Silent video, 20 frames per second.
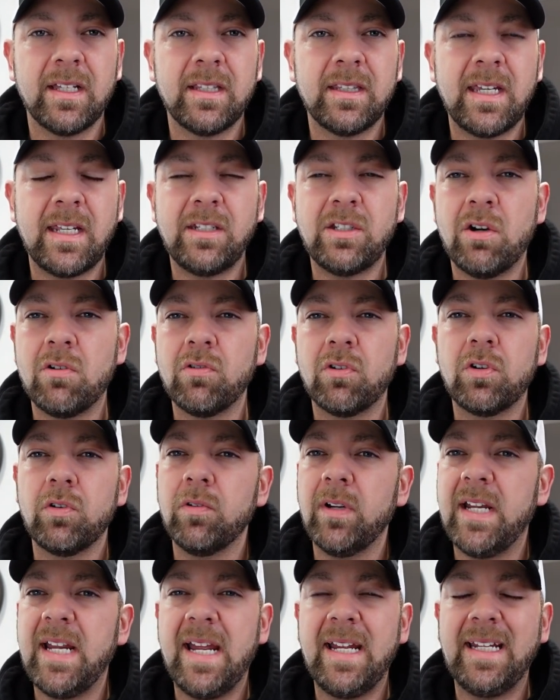They don't
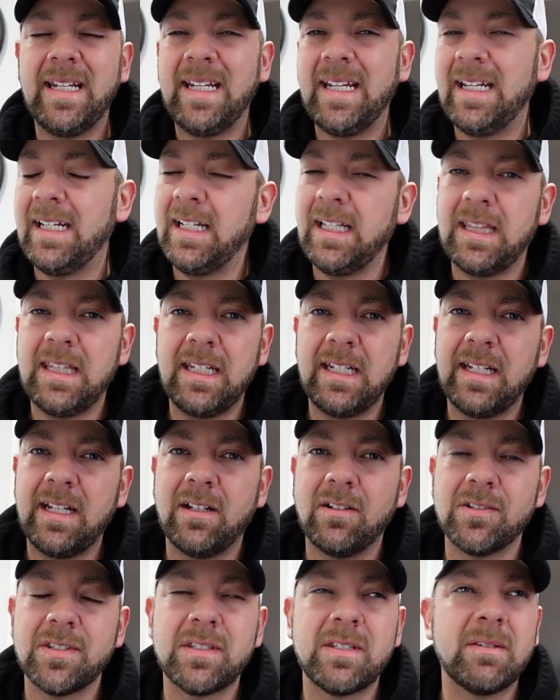create anything
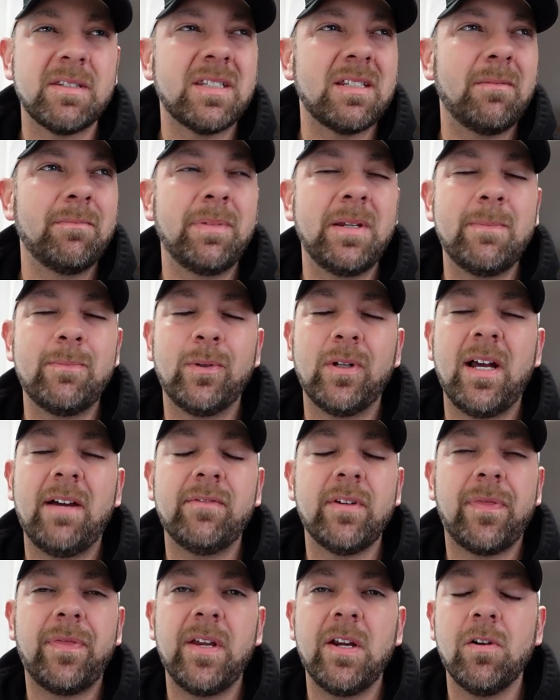else. Some people have
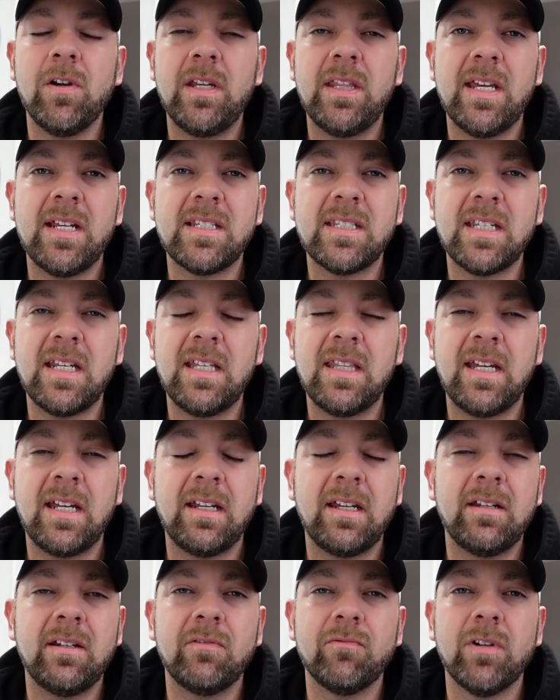a theory. They say
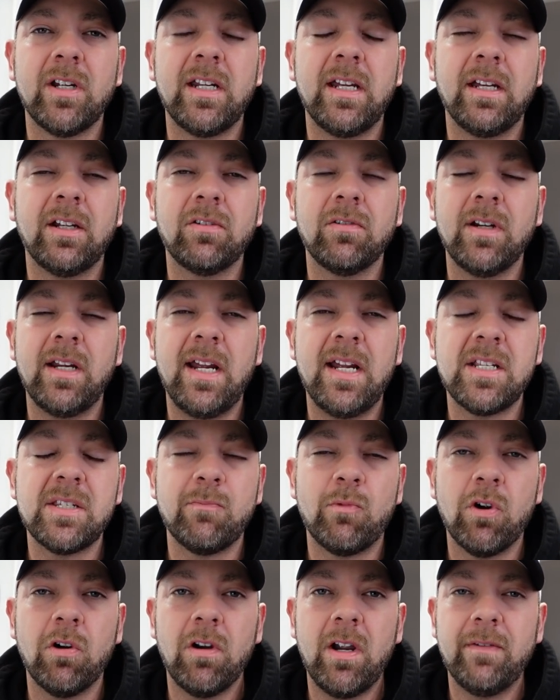that it, re, it creates
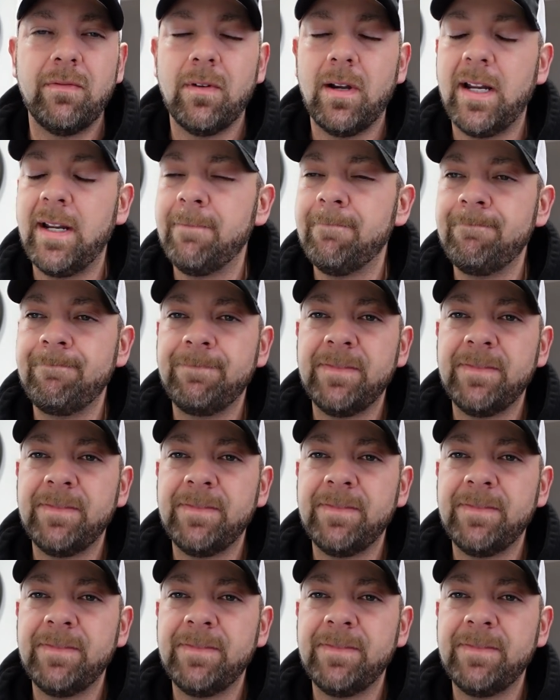more rev rate.